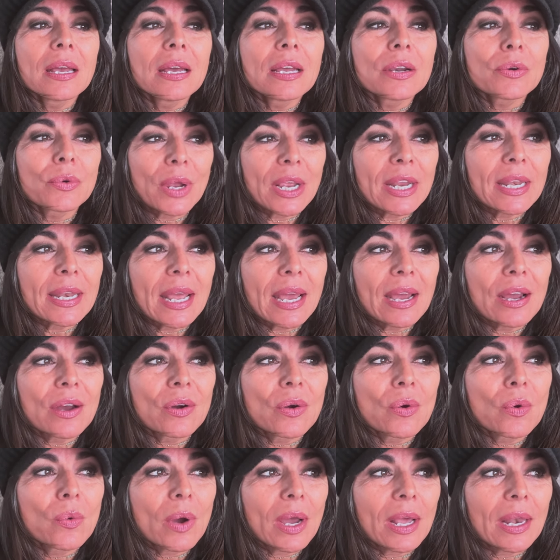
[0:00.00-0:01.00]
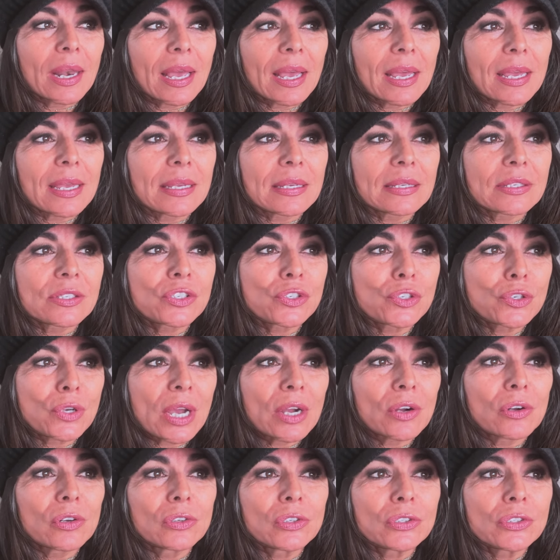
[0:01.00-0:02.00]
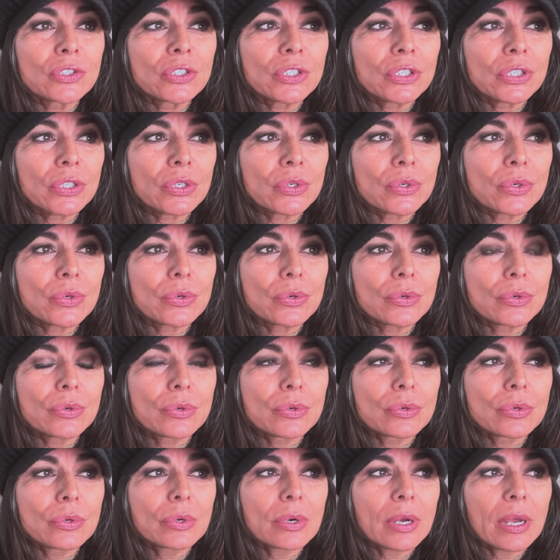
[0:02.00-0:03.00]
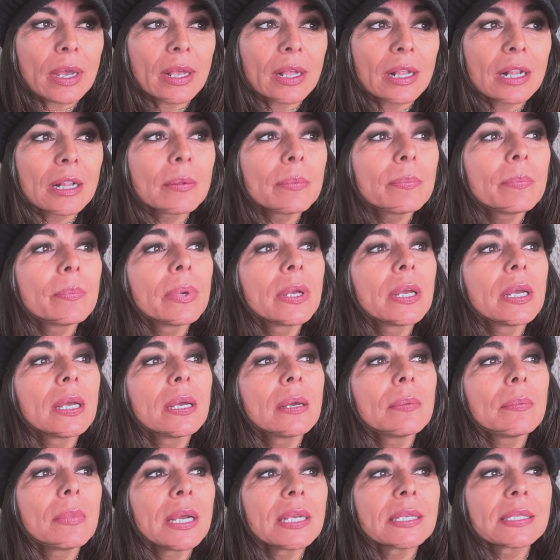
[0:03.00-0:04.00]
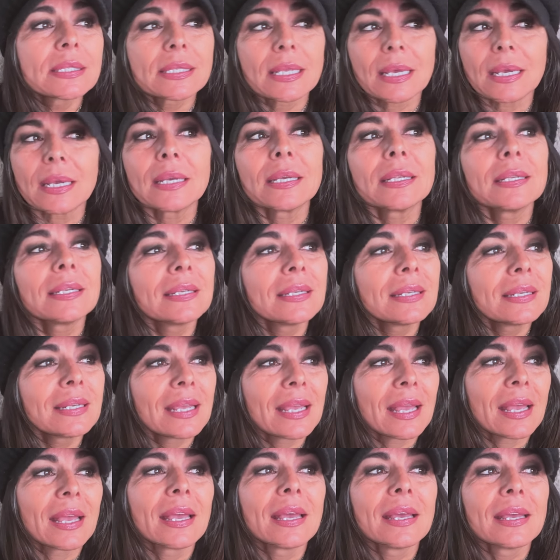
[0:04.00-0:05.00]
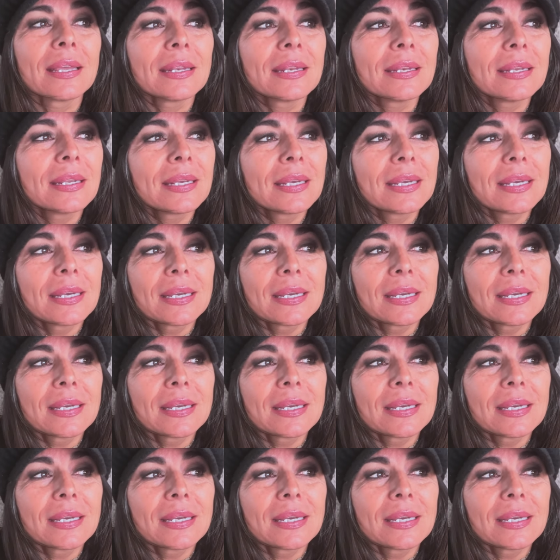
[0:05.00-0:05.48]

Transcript: right now while I struggle to help my son and